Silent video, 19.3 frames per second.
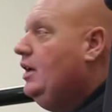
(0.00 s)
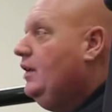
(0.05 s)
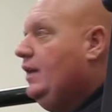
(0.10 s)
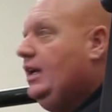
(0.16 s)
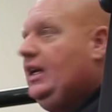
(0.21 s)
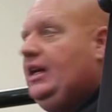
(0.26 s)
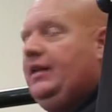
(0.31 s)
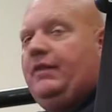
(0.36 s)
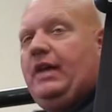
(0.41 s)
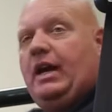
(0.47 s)
They
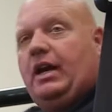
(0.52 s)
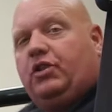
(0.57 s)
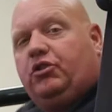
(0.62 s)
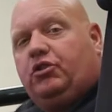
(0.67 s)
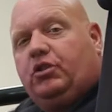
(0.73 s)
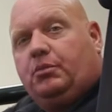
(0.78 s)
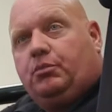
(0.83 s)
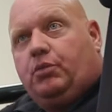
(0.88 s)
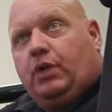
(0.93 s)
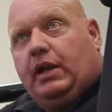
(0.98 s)
give
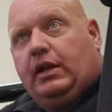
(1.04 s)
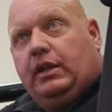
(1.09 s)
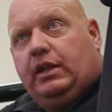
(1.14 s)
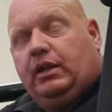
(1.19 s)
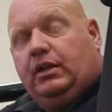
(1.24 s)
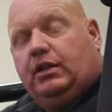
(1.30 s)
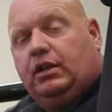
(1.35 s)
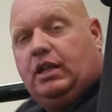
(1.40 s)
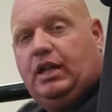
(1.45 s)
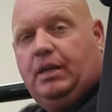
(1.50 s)
extra
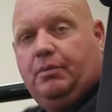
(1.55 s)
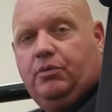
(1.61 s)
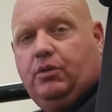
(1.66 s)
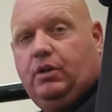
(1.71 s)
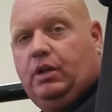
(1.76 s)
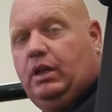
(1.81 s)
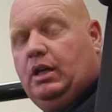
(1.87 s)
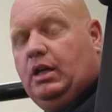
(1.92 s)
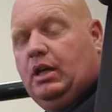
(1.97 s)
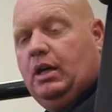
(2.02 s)
bracing to keep
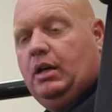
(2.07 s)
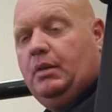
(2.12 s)
the